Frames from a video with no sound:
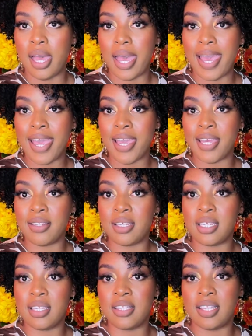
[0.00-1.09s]
And
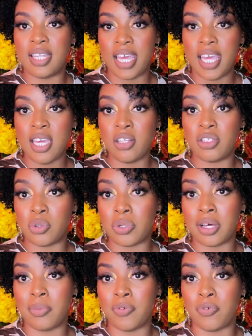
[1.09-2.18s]
they do
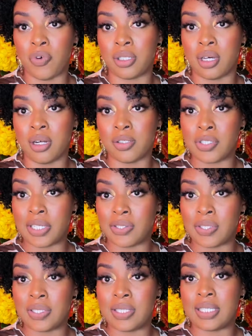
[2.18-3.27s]
come in fun colors. As
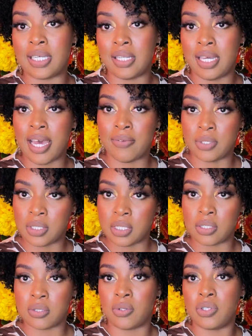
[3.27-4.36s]
you can see, they have the
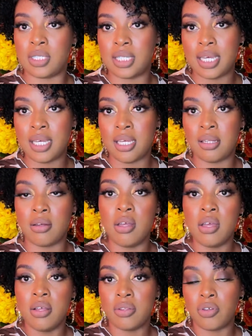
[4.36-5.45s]
613,
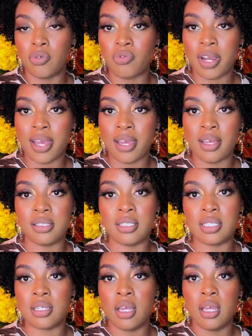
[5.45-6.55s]
the
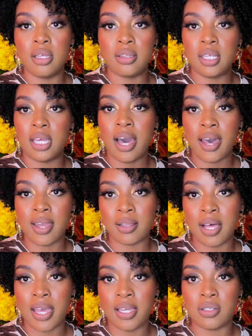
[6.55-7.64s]
reds, the
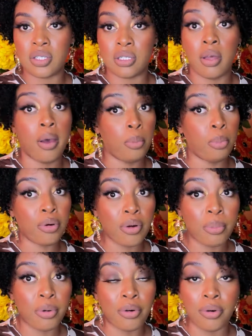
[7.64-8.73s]
highlights a
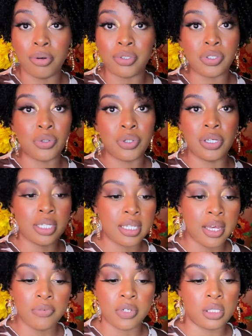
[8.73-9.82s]
purple so you can
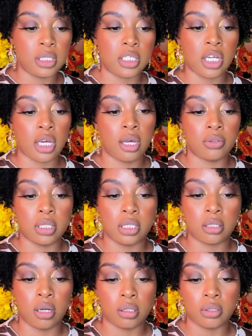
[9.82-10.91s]
definitely check out these
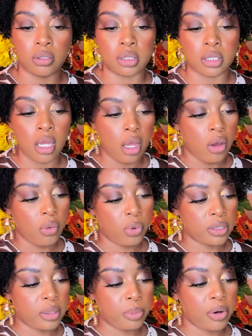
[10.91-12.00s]
colors
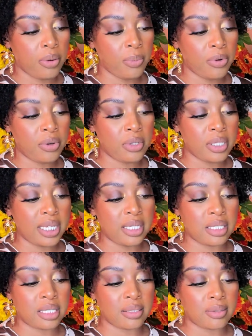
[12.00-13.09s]
well the purple
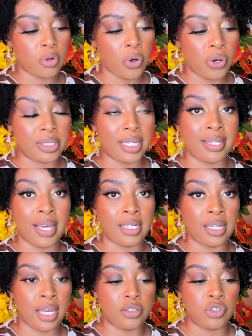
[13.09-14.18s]
is called a
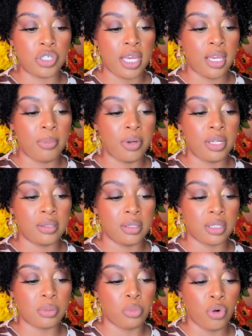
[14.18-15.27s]
99j but it
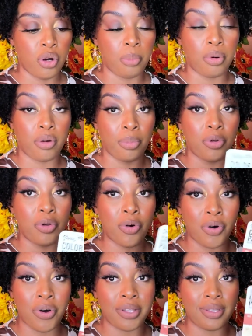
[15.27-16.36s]
looks more purple
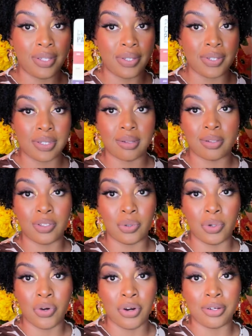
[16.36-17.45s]
on this little
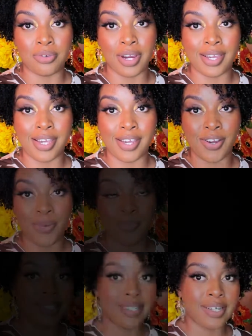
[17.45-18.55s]
card right here
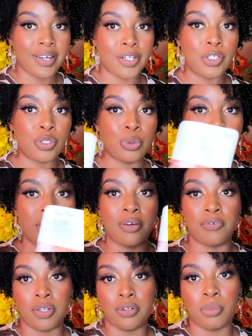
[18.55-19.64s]
the colors will be
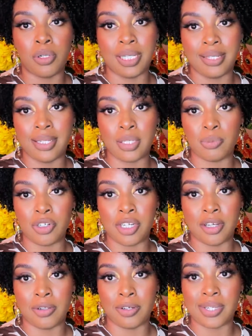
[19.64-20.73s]
available in this
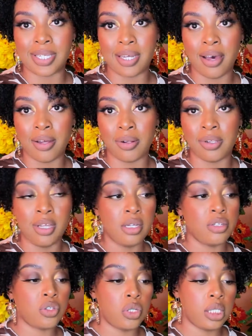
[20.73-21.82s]
particular style
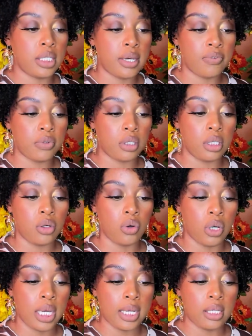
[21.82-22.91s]
so you can definitely go
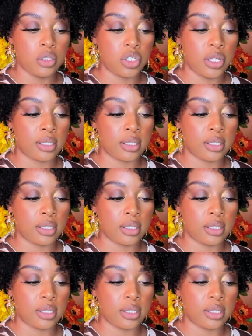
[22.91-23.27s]
ahead and check